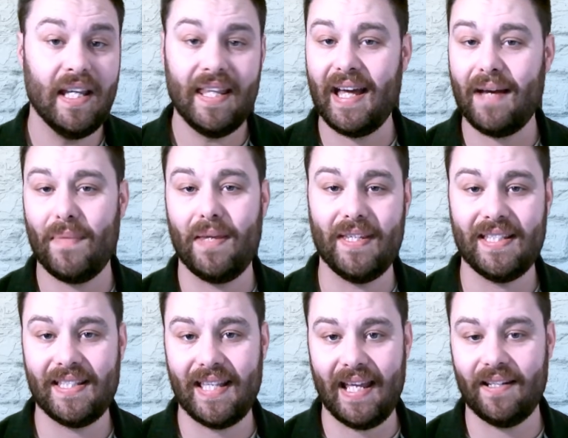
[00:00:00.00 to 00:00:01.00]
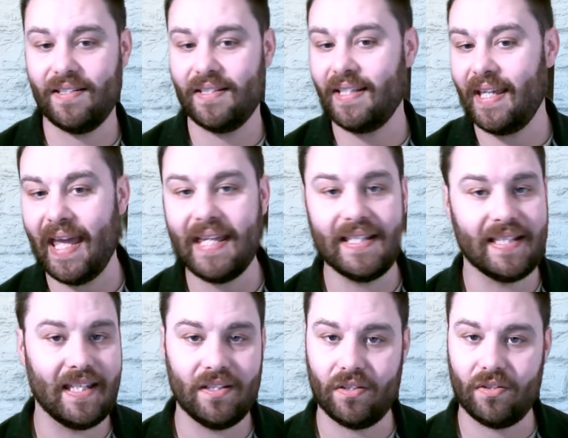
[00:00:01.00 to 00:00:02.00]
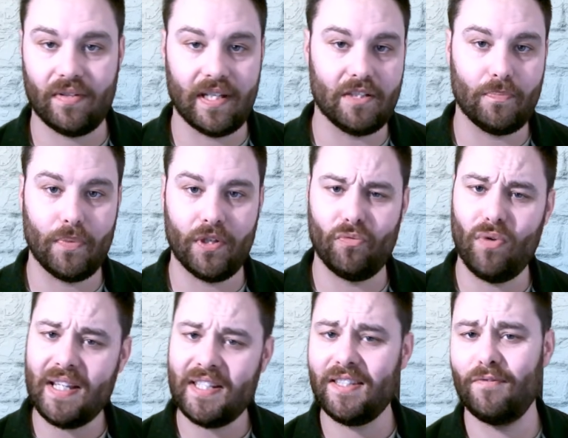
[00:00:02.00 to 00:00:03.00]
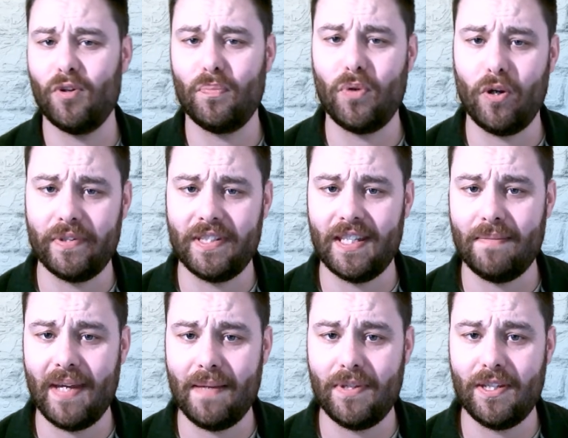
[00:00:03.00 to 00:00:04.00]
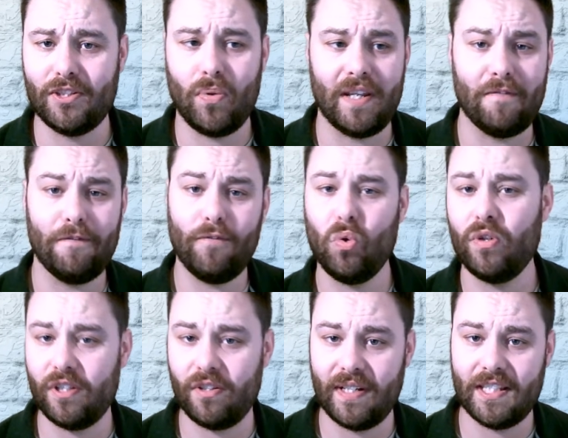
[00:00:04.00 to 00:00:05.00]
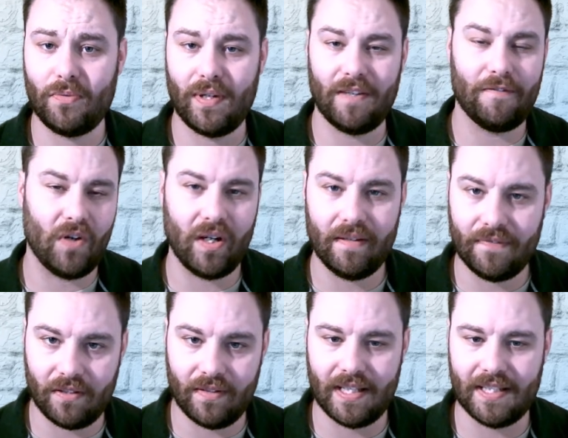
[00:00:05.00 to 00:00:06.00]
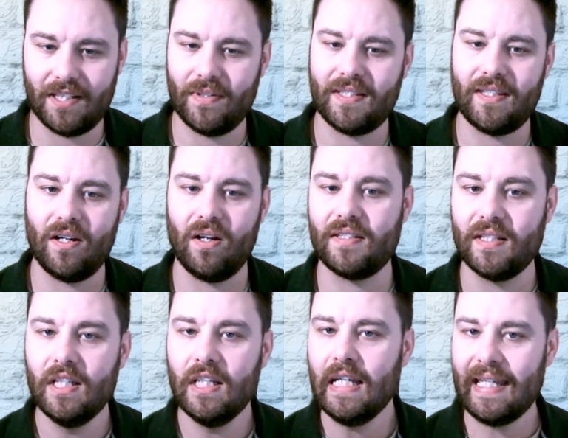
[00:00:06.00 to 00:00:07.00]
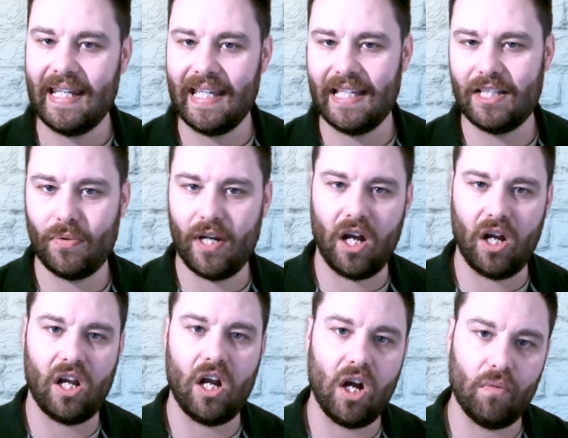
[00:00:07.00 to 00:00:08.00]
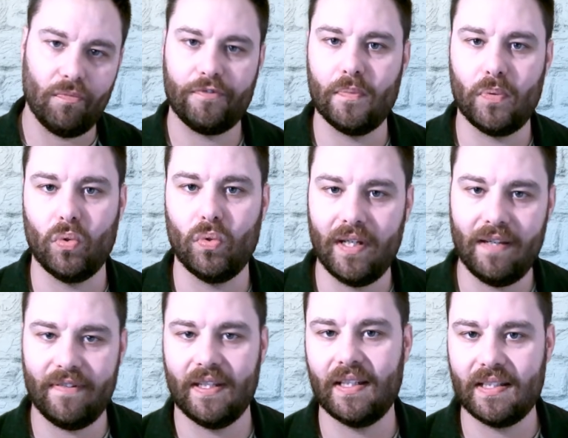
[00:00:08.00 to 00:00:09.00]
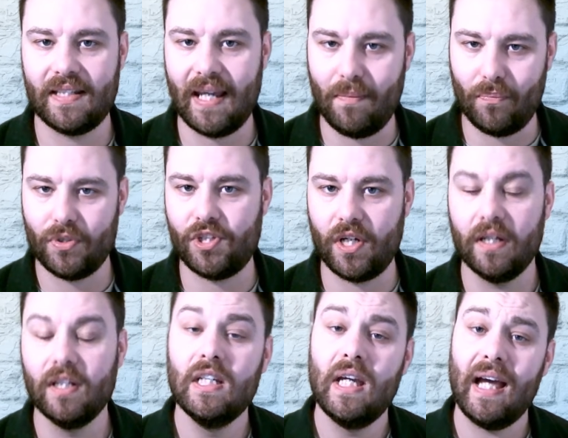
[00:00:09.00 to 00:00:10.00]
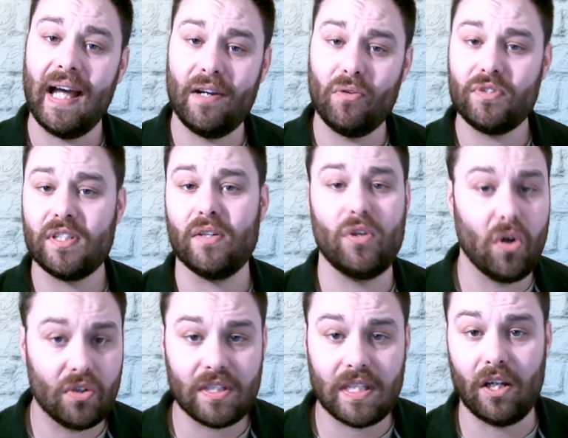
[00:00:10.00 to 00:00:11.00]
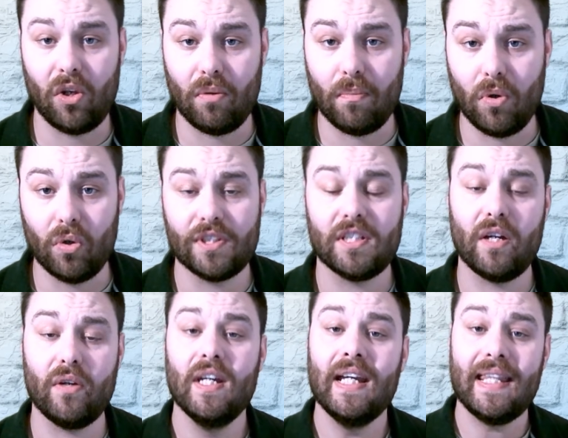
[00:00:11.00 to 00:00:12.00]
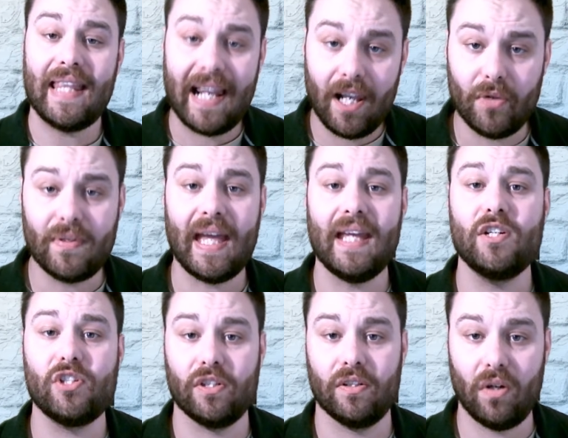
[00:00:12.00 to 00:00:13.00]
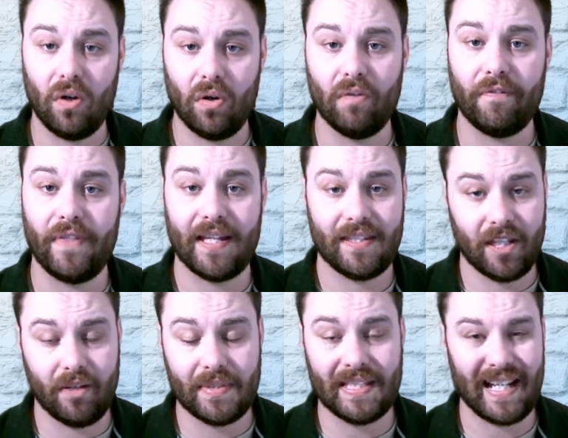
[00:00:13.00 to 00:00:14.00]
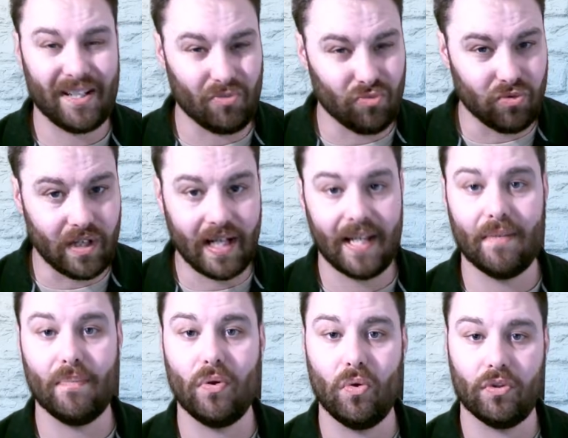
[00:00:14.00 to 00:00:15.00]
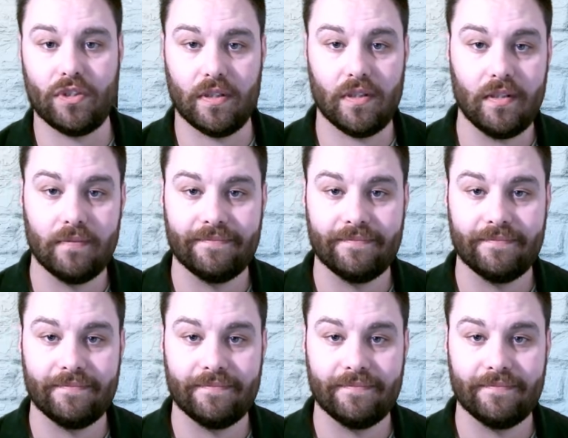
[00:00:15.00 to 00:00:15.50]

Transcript: that may be set at, say, 18 degrees, but the rest of your property may be at 24 degrees, 25 degrees. So it starts getting into an uncomfortable living temperature, and also costing a lot more. So that location of that thermostat is really important.